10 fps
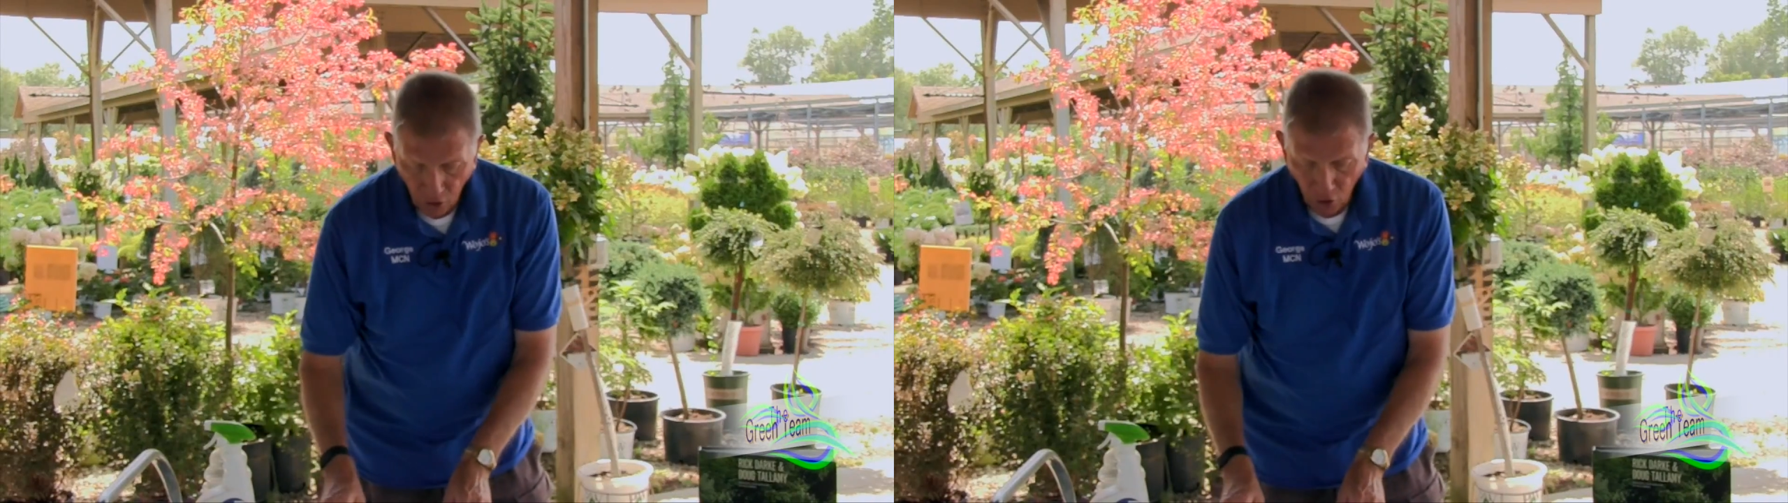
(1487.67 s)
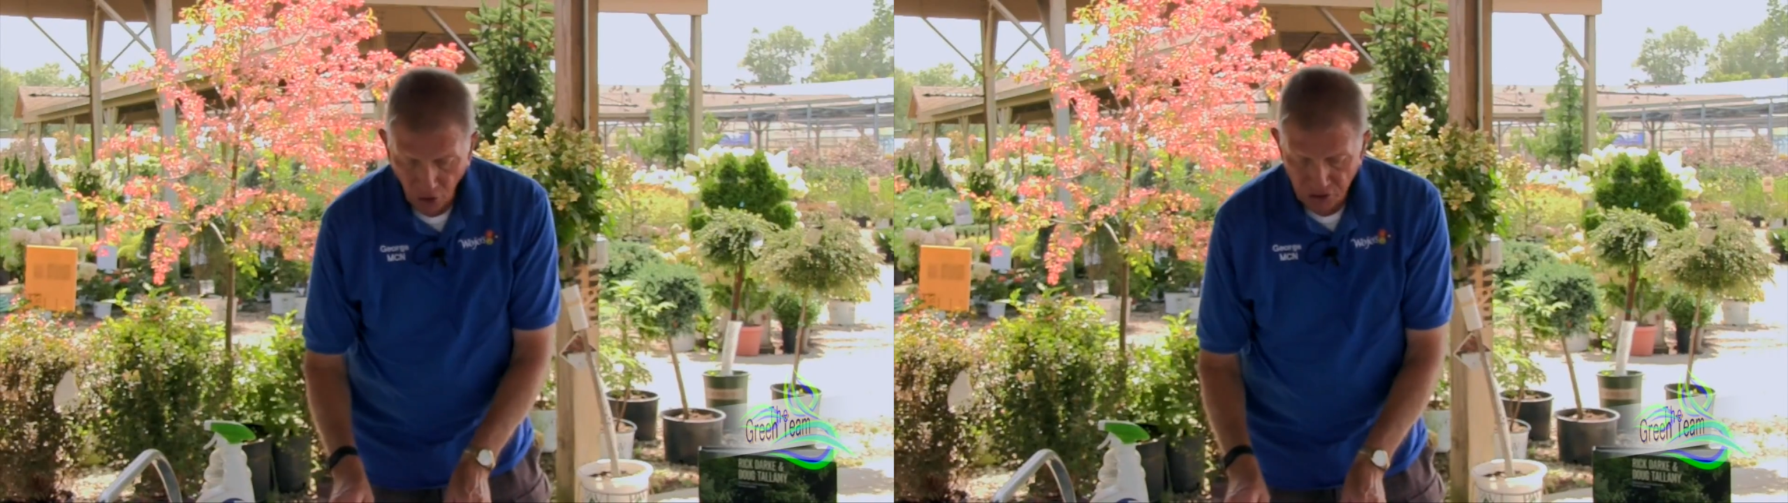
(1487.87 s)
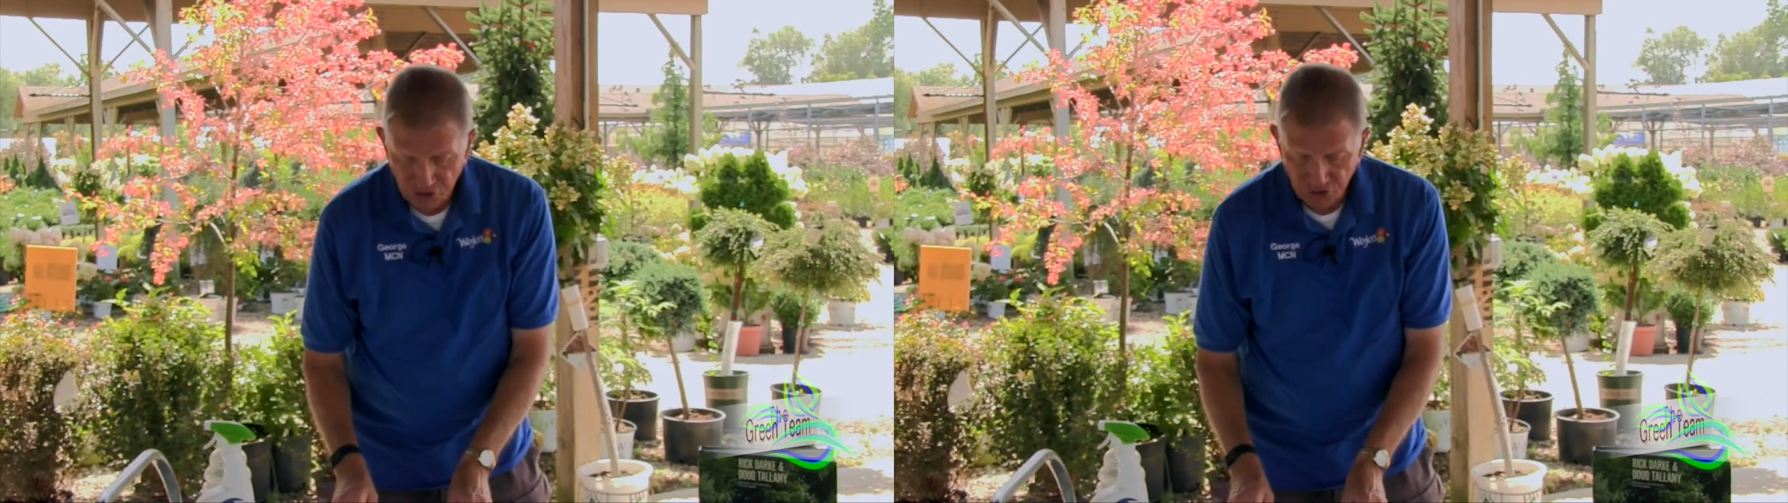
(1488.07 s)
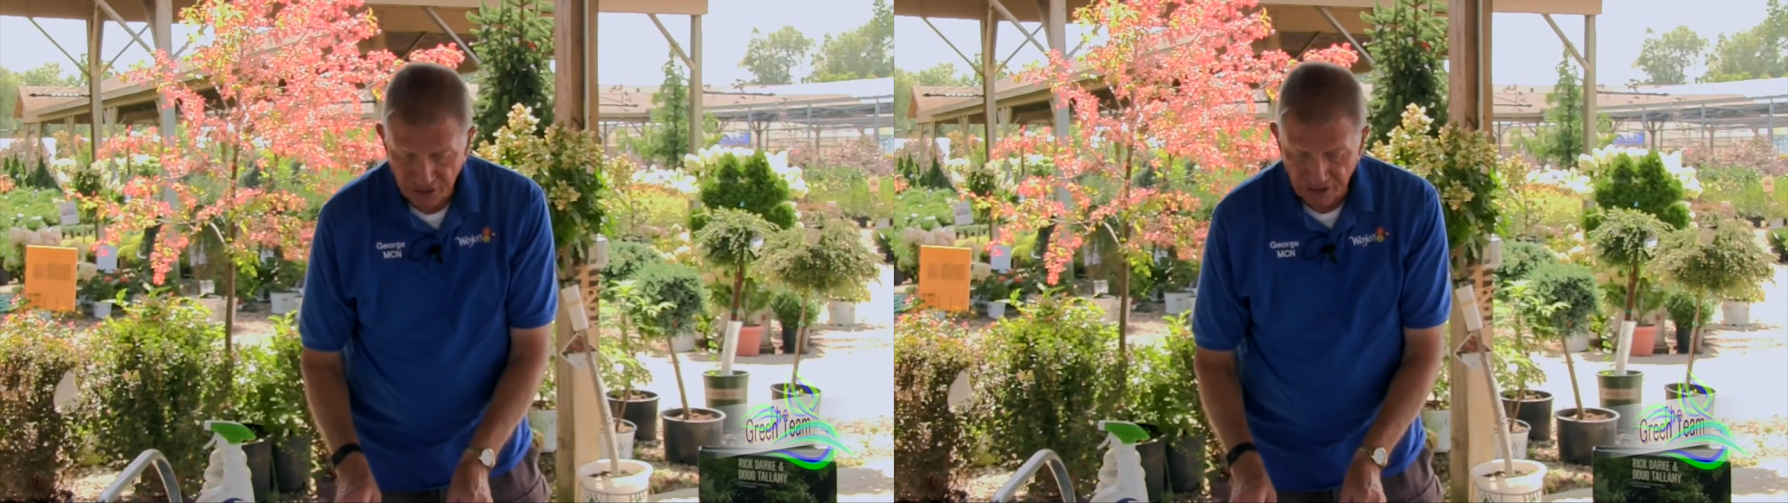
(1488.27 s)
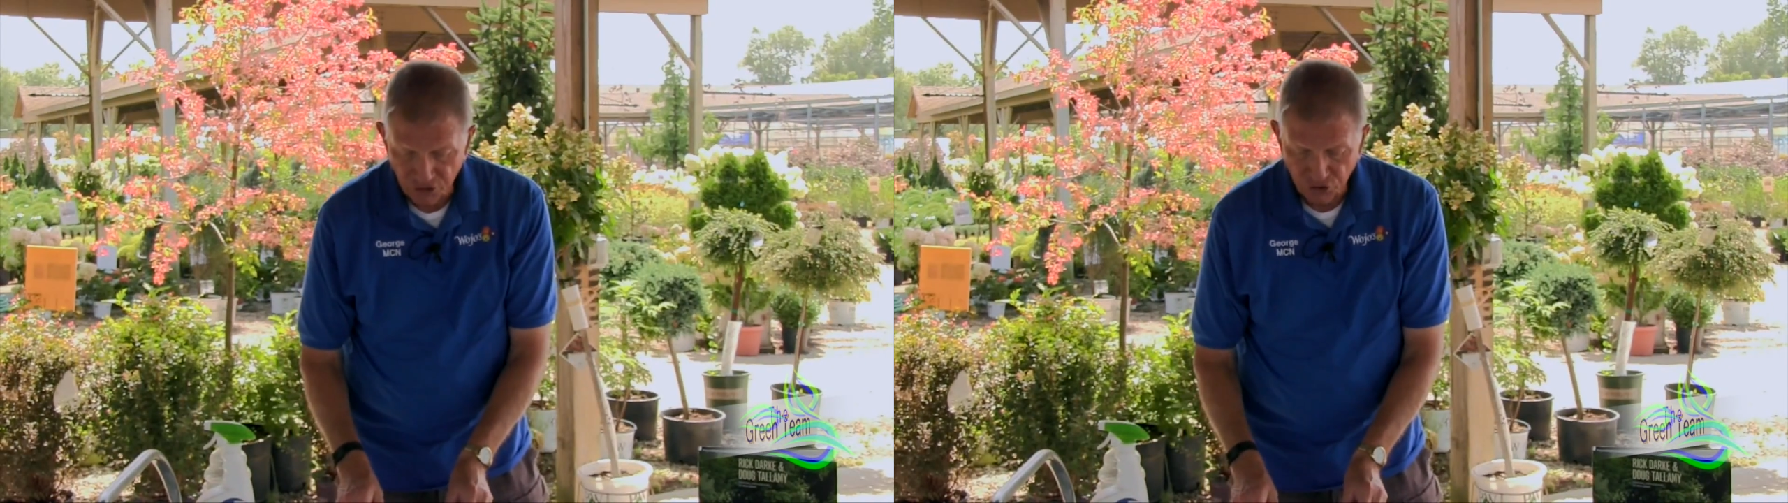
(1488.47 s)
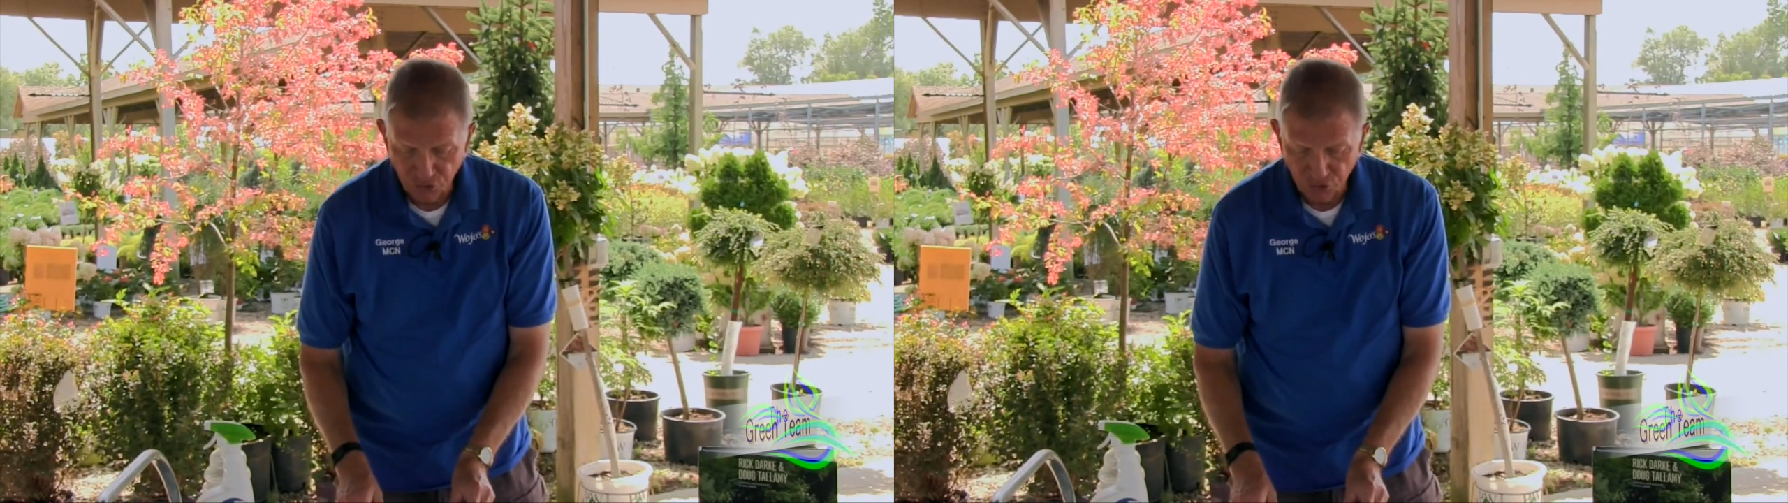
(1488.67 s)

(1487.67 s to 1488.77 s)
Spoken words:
August is